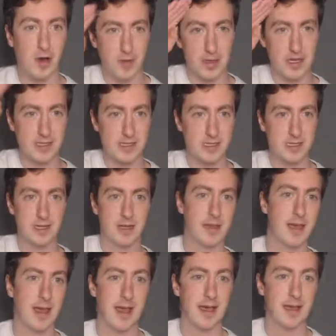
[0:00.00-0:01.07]
the best,
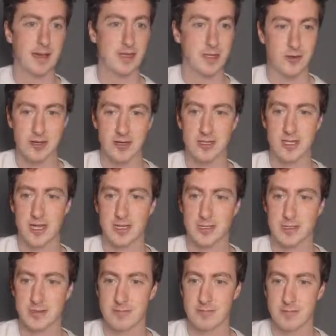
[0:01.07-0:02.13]
and enjoy your
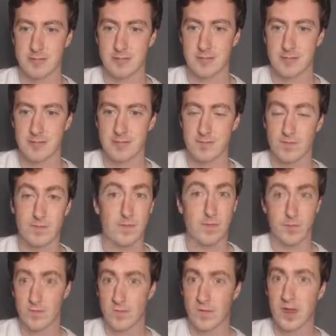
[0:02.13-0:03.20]
chess.
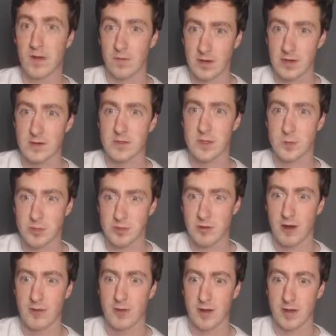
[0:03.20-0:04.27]
Feel free to
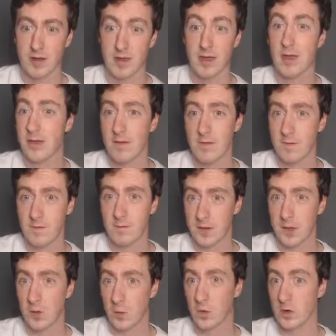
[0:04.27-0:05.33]
subscribe and like if
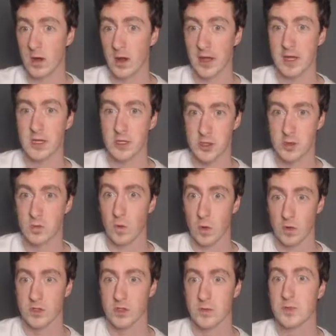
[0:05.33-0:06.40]
you would like to, or
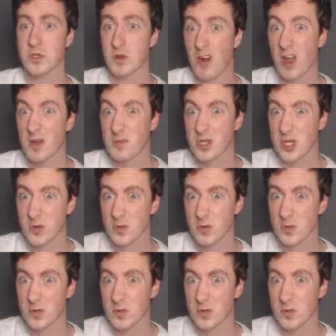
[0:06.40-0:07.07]
subscribe to.